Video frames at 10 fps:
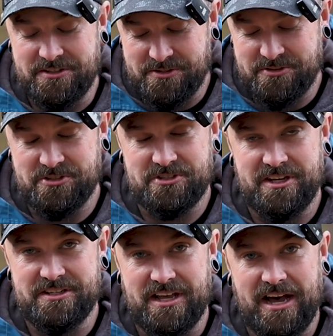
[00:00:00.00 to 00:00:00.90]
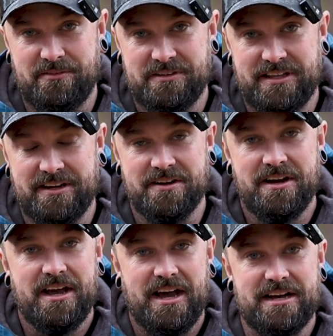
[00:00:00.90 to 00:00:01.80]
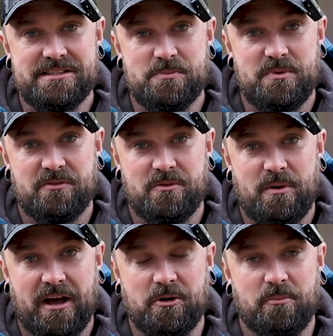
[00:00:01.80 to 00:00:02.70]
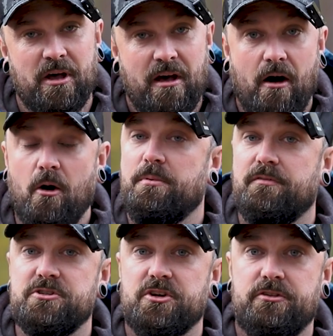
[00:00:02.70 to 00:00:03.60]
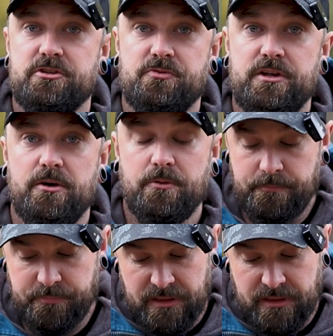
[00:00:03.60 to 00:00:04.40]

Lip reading: So it's just nice to have it there as a bit of a backup. I hope you've enjoyed this video.